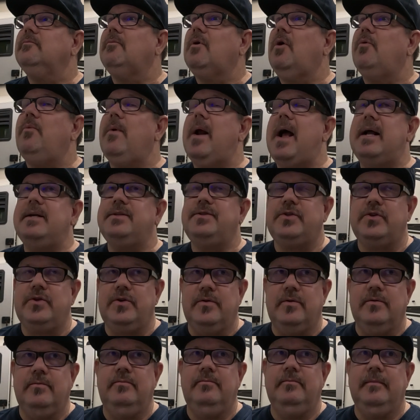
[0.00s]

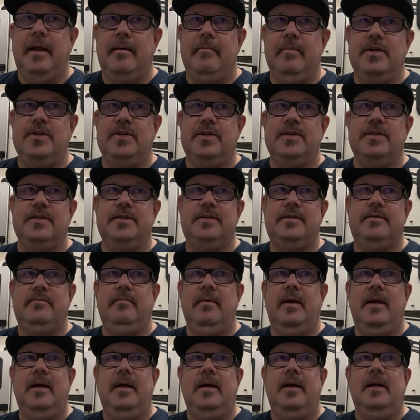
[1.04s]
Raster images
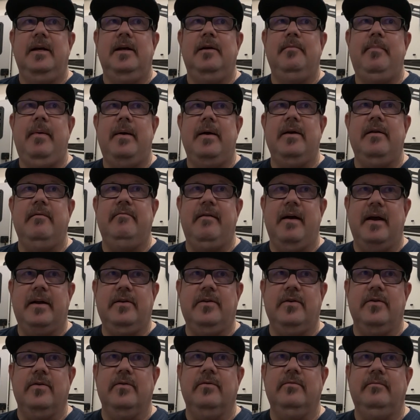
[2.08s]
compared to
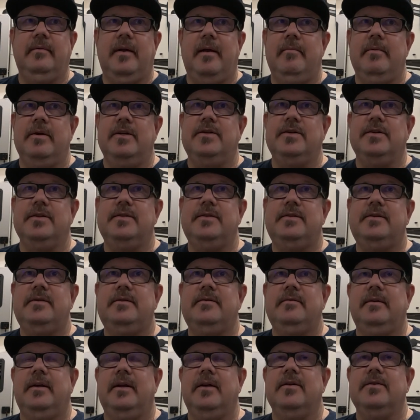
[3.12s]
vector
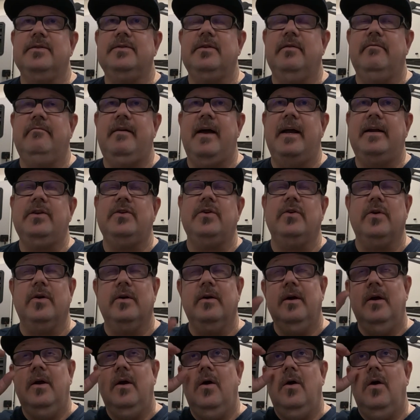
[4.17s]
images, so
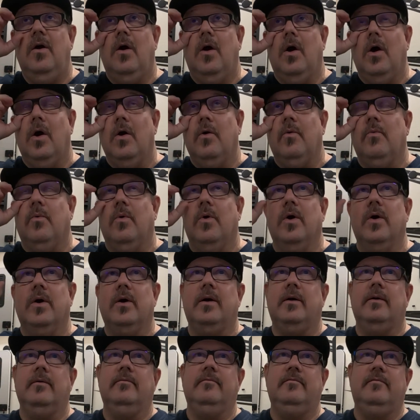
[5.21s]
vector
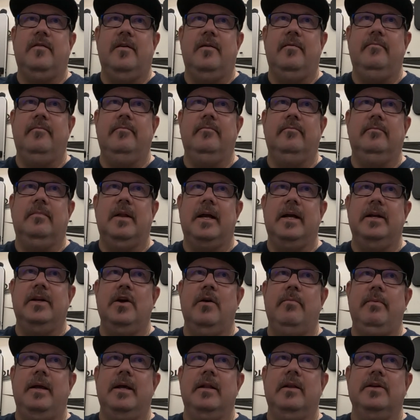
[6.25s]
artwork from like
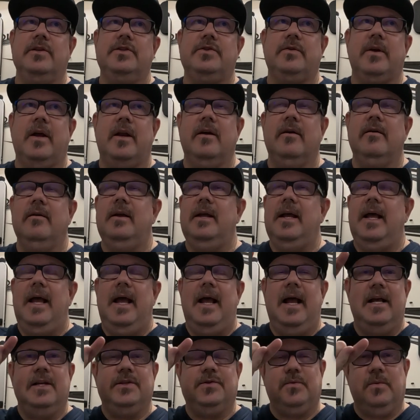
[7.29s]
Adobe Illustrator
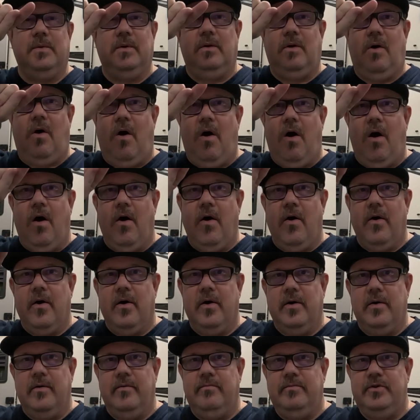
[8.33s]
has real
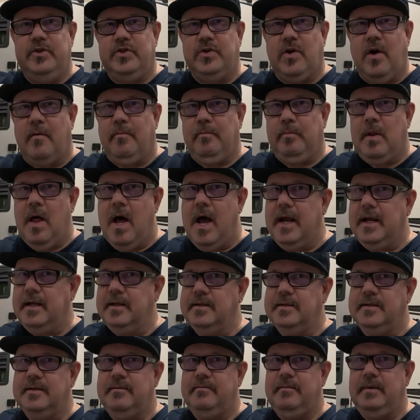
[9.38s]
hard, sharp
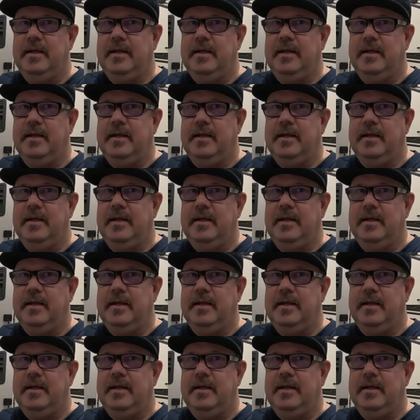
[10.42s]
lines.